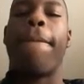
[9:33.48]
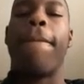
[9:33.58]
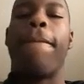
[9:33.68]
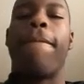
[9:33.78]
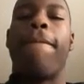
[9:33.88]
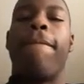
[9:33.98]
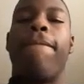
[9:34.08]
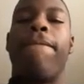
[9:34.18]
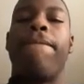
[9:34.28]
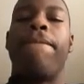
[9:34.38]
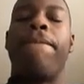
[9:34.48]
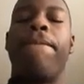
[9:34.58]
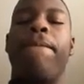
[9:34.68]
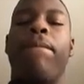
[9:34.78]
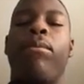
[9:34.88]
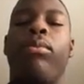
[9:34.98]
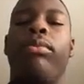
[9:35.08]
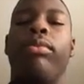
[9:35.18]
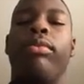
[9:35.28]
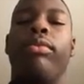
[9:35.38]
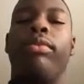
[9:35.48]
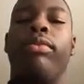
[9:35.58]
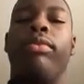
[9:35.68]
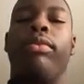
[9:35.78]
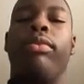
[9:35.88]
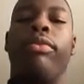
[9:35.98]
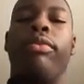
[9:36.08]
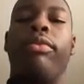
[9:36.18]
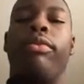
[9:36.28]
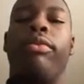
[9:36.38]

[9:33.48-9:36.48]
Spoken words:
(not speaking)